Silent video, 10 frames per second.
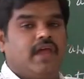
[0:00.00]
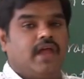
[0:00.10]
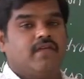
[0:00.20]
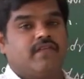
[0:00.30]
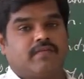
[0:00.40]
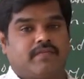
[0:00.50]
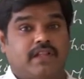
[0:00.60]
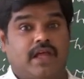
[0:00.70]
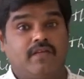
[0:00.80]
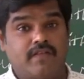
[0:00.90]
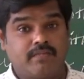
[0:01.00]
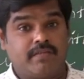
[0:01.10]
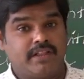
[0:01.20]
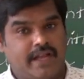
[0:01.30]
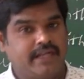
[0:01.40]
every
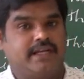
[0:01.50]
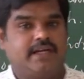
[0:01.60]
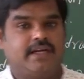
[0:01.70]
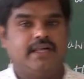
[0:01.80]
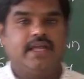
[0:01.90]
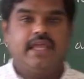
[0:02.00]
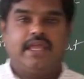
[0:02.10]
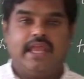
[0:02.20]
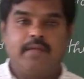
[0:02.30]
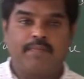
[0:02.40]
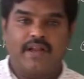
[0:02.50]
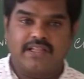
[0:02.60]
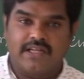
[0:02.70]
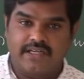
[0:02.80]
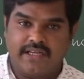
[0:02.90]
month end, April
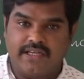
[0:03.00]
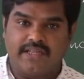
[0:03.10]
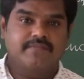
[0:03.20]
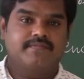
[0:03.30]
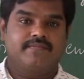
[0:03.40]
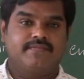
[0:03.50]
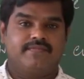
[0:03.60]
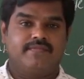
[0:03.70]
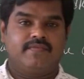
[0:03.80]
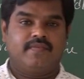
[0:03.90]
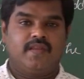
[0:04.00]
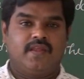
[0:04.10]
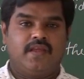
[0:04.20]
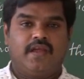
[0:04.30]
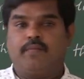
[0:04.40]
30,
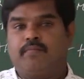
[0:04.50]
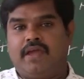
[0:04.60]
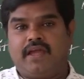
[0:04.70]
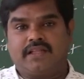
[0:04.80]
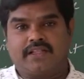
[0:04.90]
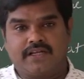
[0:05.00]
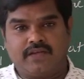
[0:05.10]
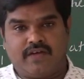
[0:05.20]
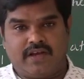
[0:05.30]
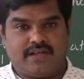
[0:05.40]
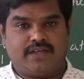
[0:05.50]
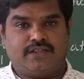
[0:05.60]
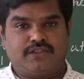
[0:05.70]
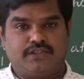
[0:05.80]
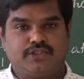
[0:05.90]
May 31,
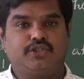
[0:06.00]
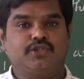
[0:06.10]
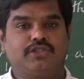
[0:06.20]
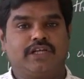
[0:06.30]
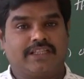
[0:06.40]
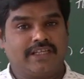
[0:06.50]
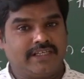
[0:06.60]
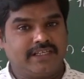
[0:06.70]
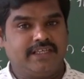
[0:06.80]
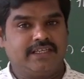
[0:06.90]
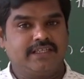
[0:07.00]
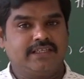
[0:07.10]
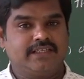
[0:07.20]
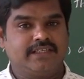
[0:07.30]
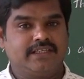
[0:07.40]
June 30,
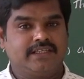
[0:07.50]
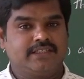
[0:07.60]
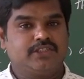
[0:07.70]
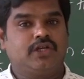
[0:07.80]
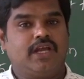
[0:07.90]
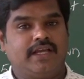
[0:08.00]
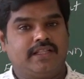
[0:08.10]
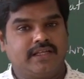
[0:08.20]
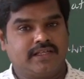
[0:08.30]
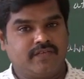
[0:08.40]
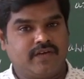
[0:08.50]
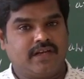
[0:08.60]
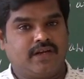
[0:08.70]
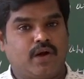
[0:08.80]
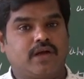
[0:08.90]
July
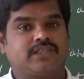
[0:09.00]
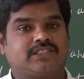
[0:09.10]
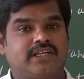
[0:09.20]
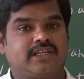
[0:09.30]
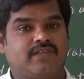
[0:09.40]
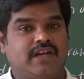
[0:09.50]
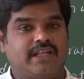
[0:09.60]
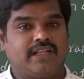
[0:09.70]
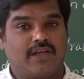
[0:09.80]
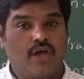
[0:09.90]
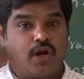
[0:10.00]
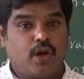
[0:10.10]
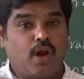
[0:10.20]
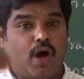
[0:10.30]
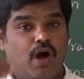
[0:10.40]
31, August 31, like that.
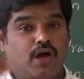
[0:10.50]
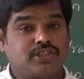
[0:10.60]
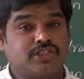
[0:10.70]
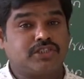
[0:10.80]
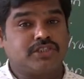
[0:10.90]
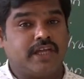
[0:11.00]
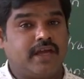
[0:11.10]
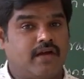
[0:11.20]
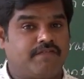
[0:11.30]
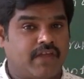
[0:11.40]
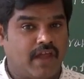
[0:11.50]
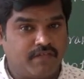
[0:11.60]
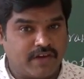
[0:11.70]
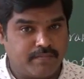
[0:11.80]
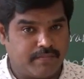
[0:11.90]
Last day of
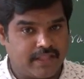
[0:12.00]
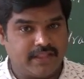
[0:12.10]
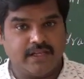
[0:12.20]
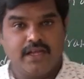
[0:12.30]
every month,